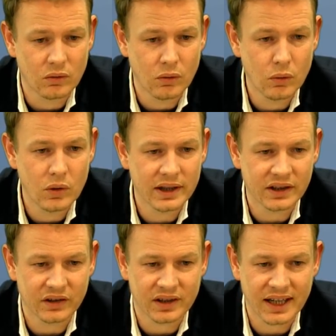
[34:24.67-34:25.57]
Who
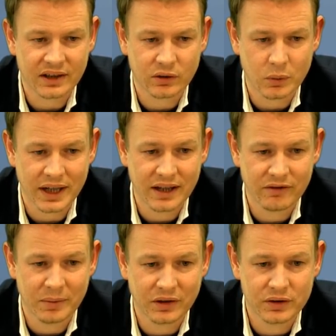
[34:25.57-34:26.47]
is next? We
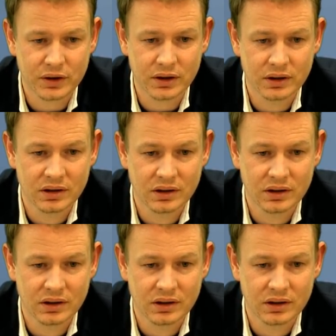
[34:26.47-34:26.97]
have Mr.